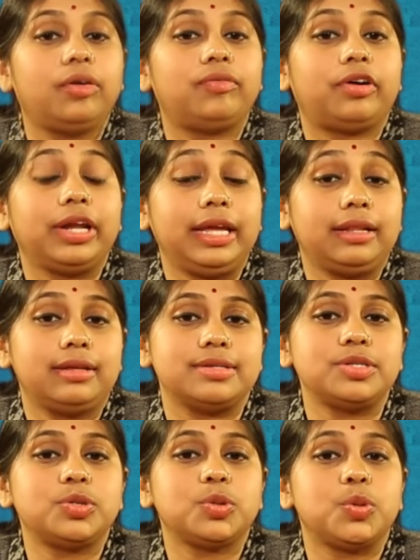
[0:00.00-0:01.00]
For
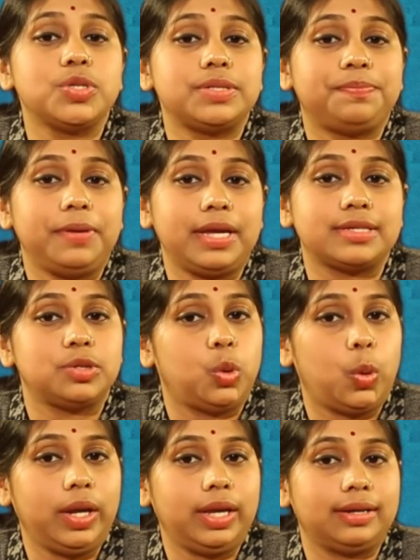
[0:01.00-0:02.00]
Indians who speak
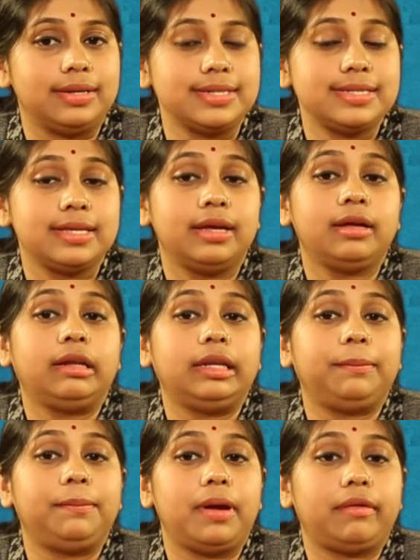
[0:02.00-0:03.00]
no English,
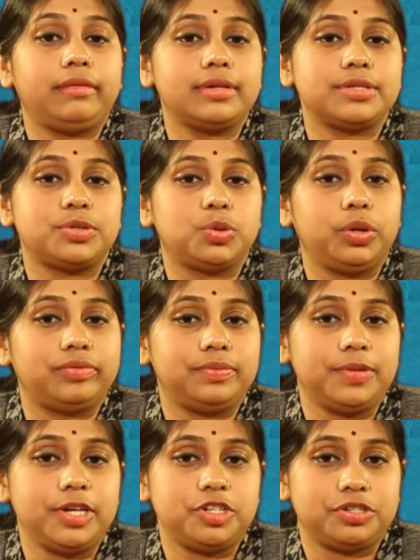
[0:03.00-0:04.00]
the barriers to
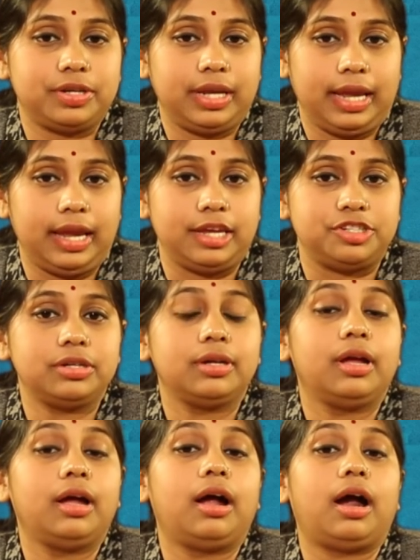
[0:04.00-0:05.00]
information age
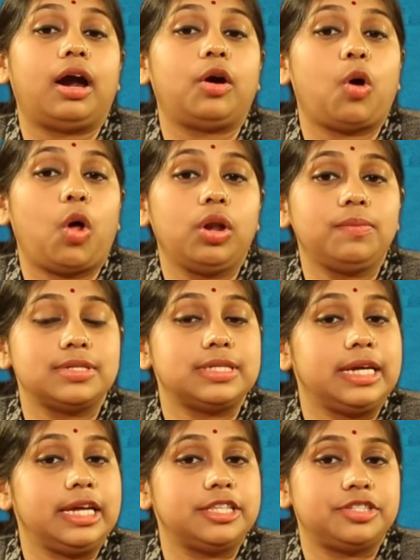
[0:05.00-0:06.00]
are
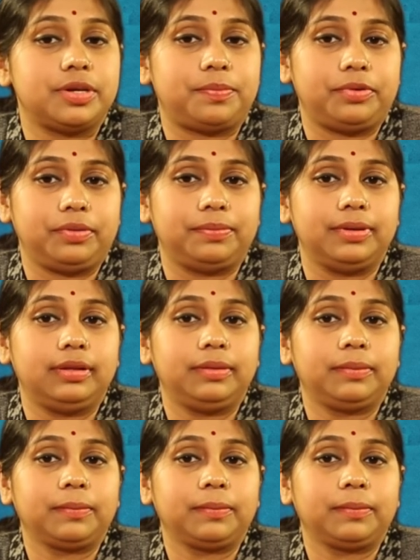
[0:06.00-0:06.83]
almost inseparable.